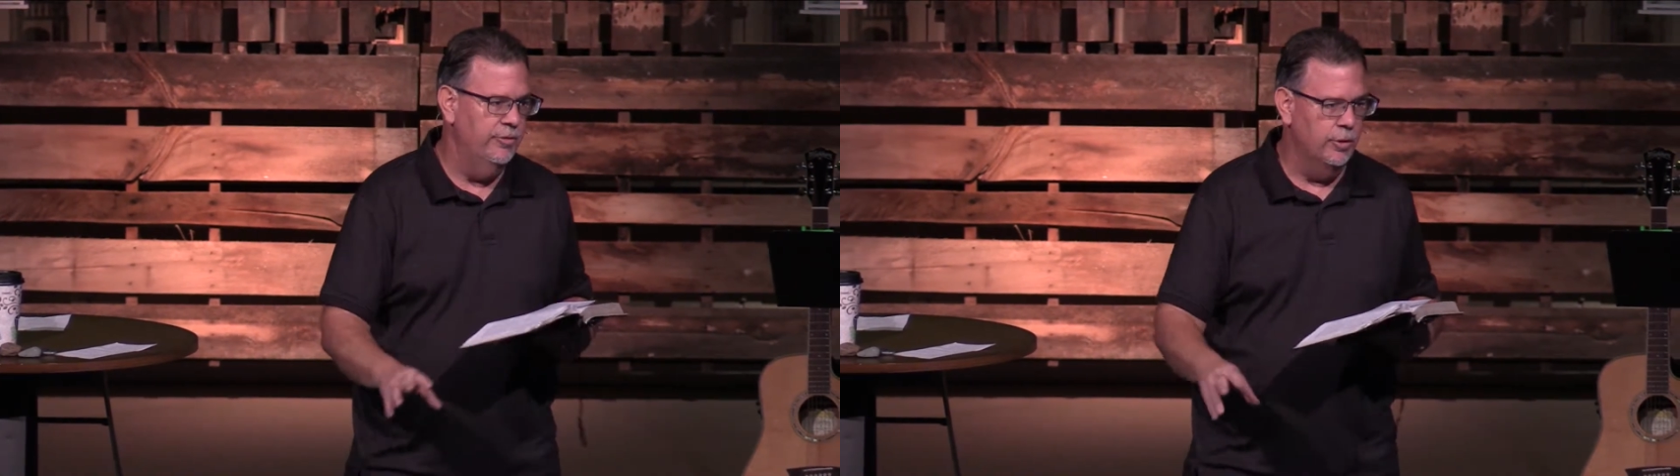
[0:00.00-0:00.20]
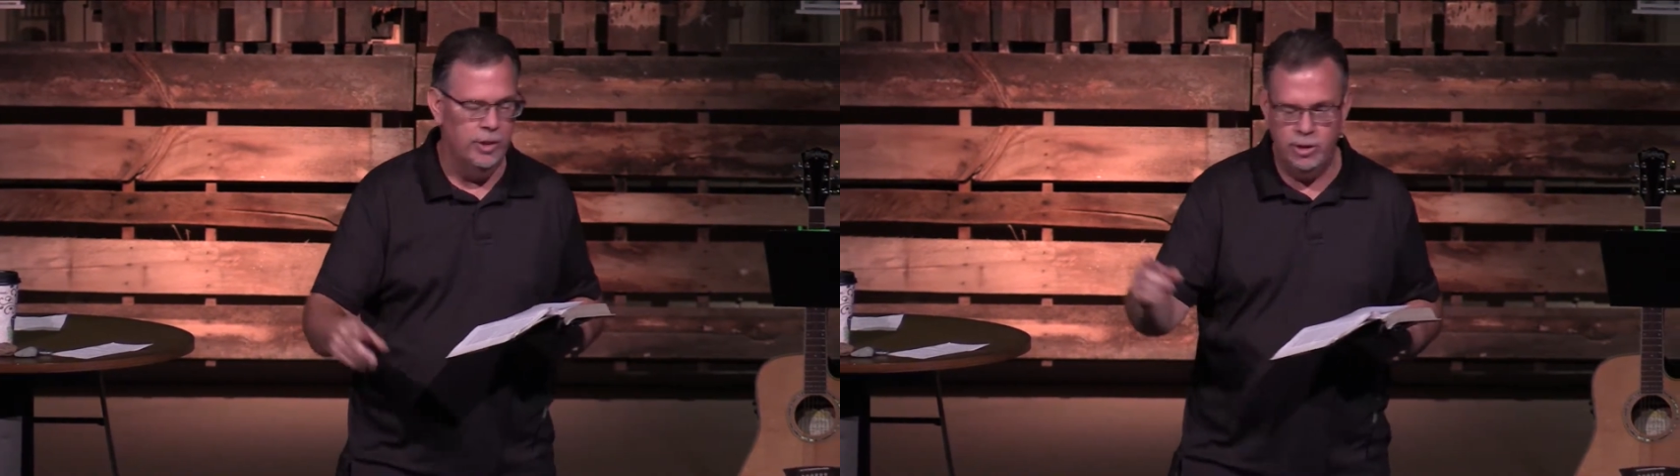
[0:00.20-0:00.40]

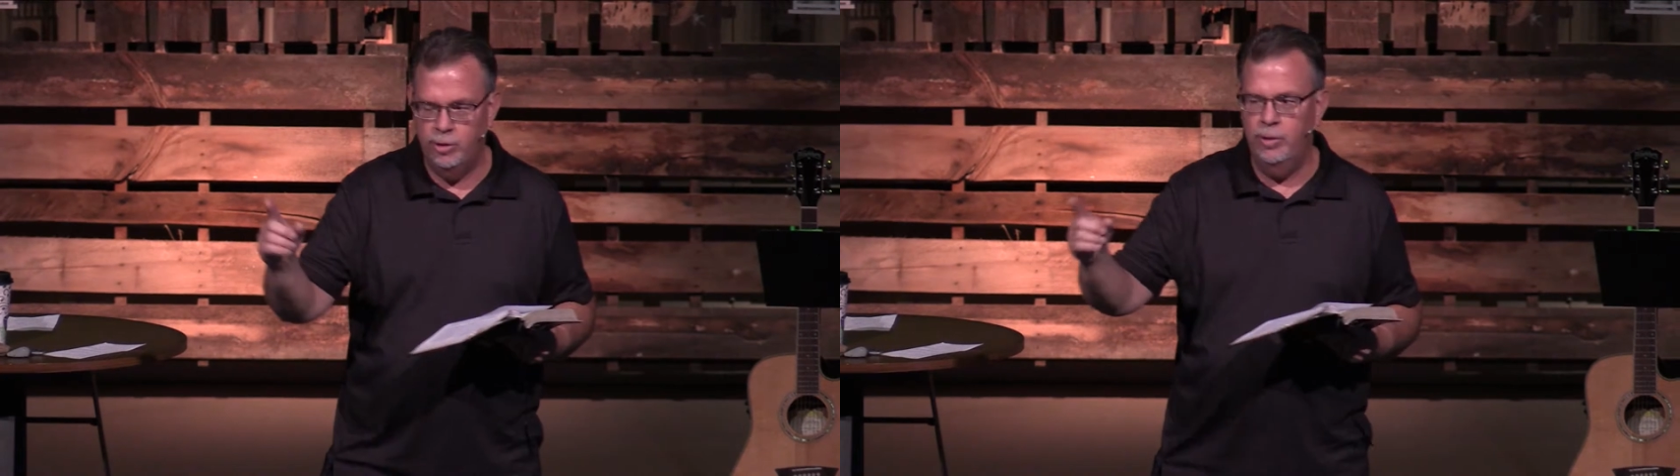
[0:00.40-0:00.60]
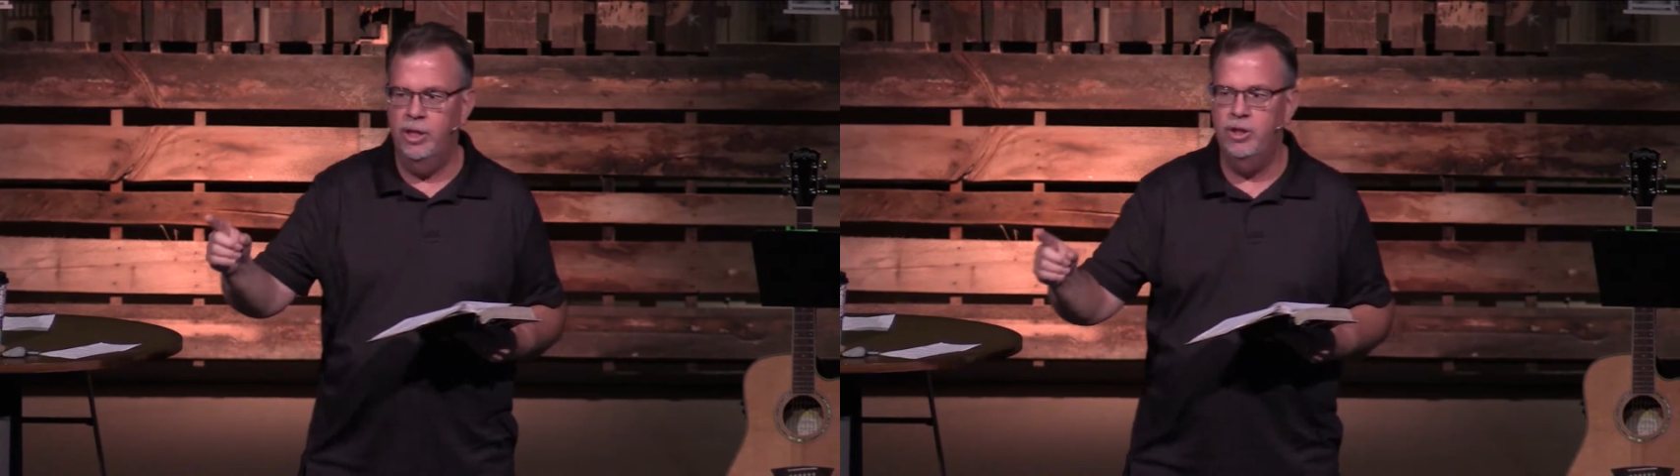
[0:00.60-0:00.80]
for is
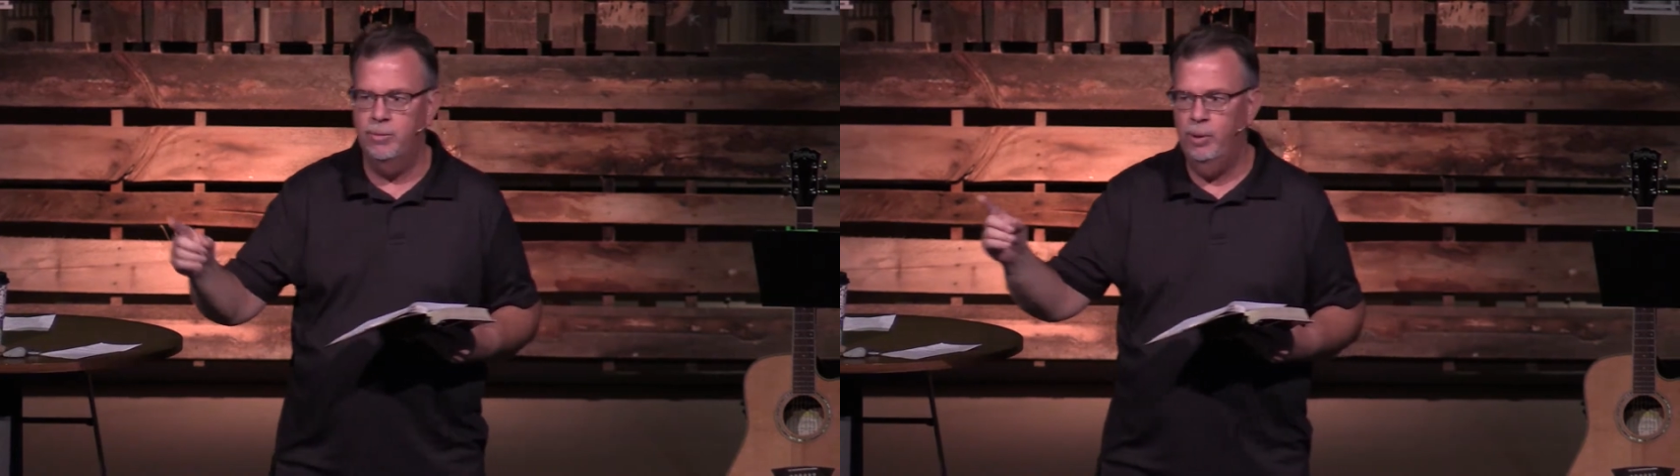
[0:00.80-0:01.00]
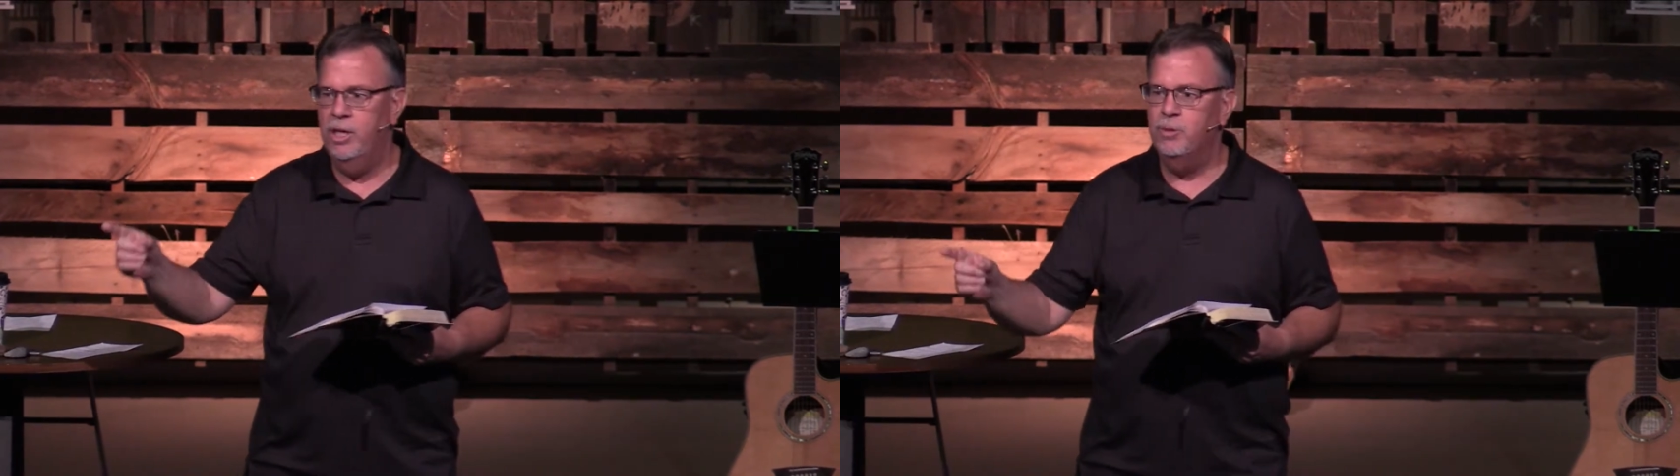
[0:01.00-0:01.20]

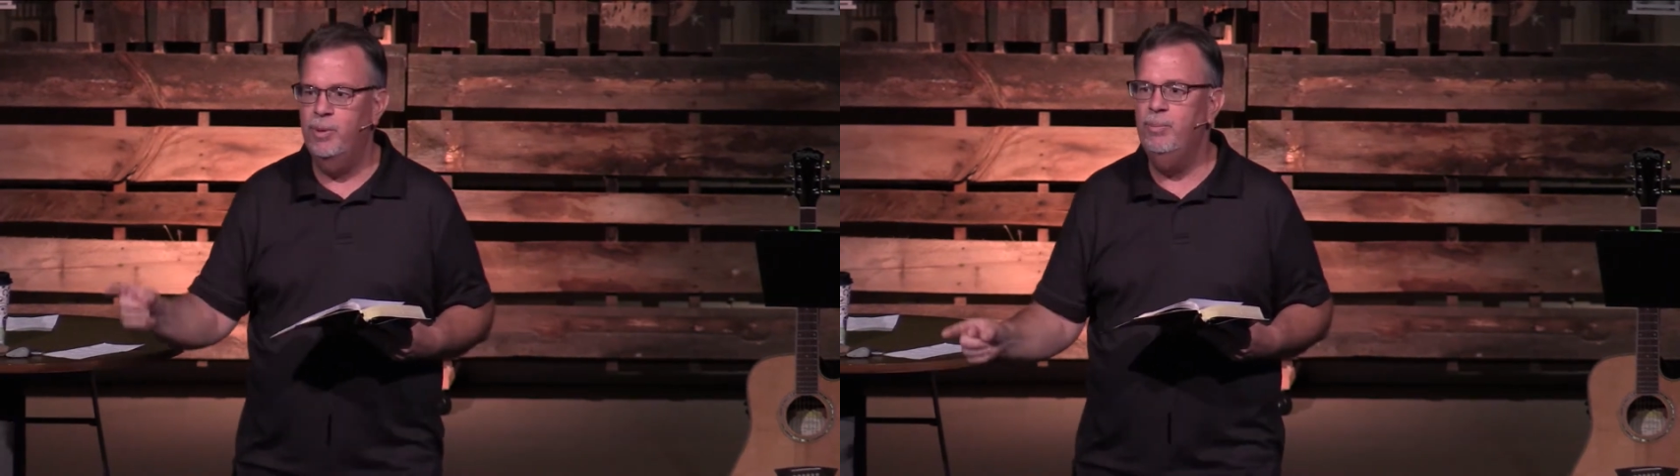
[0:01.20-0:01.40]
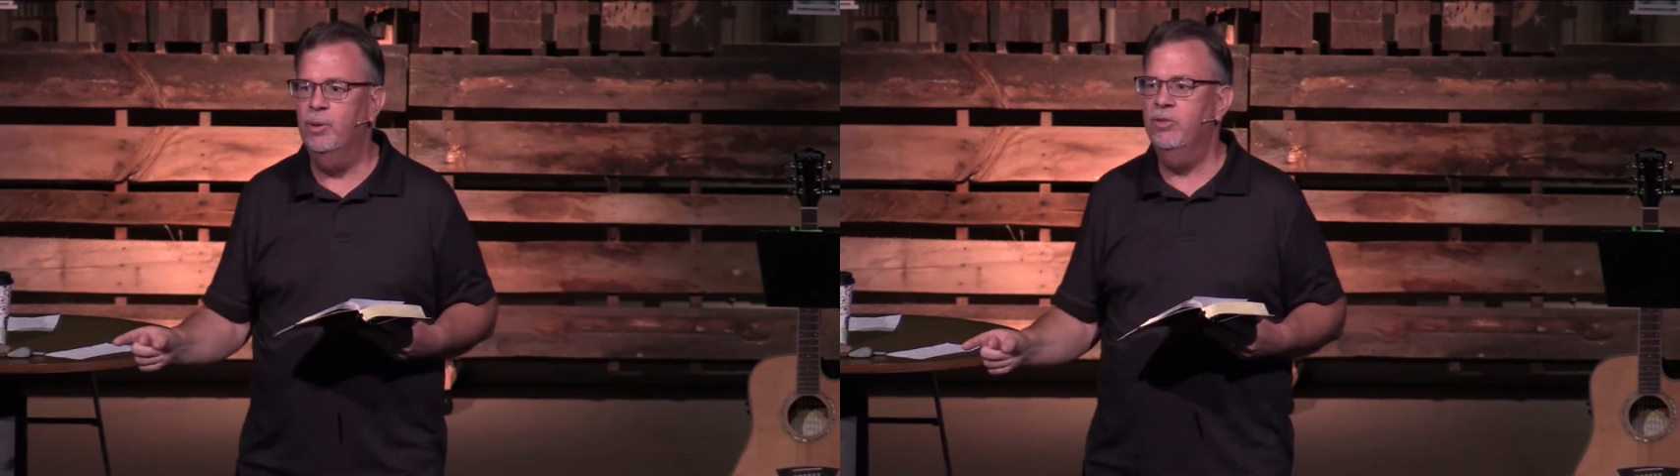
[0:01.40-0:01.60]
200 plus
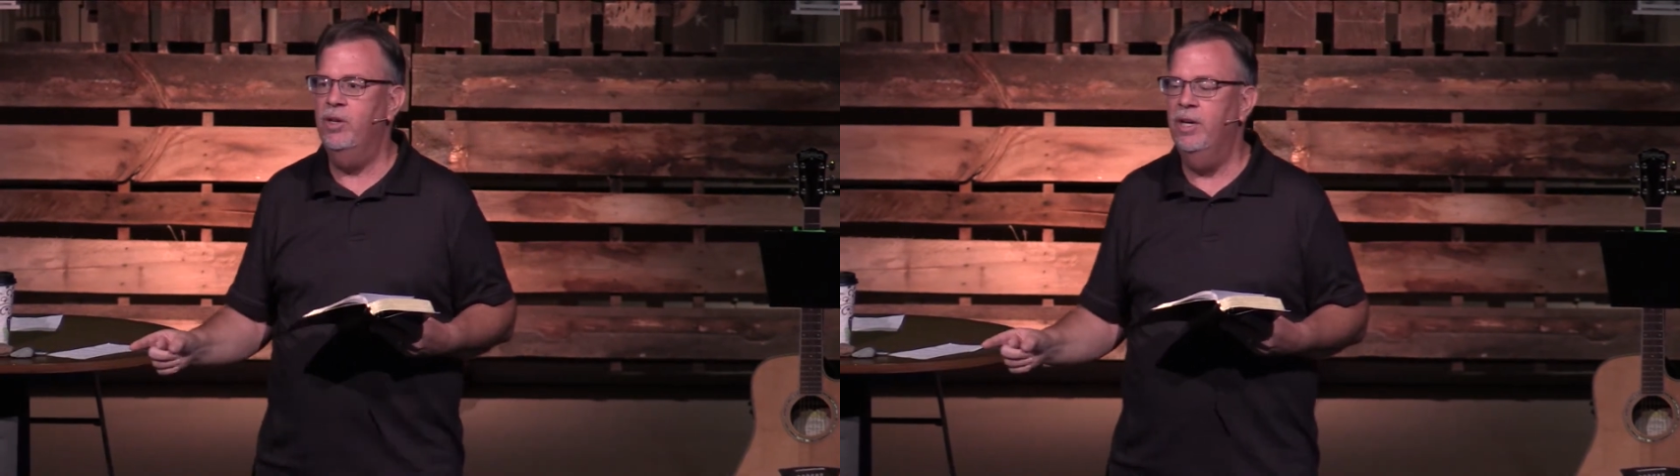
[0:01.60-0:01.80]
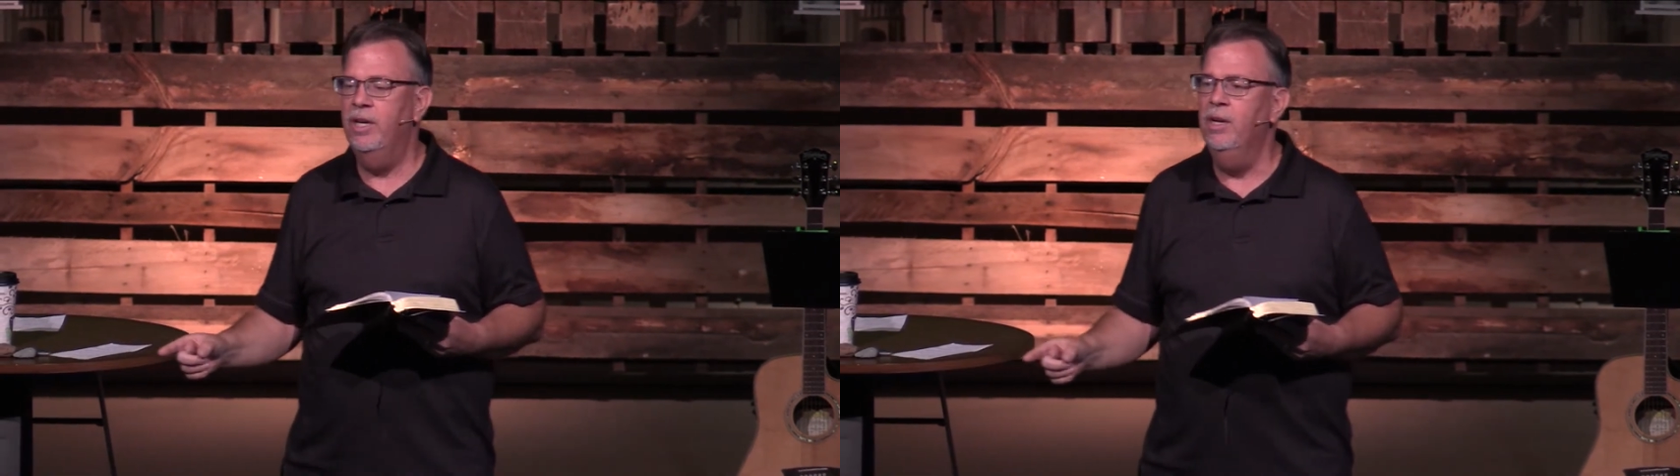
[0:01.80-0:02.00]
people
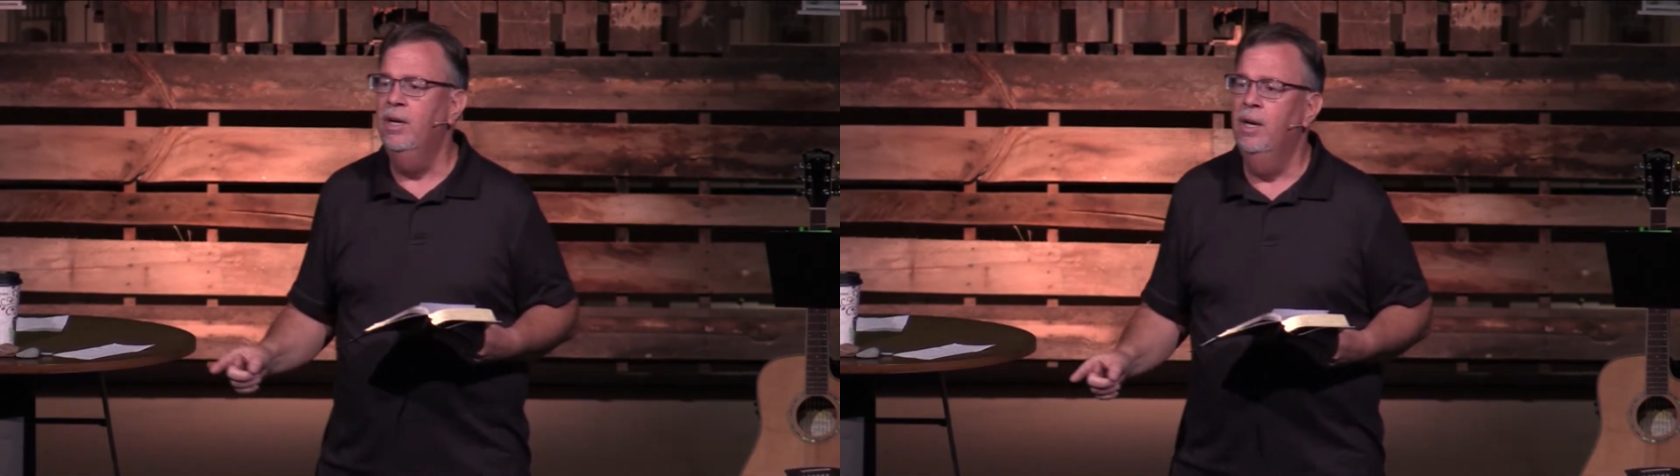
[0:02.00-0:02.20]
saying,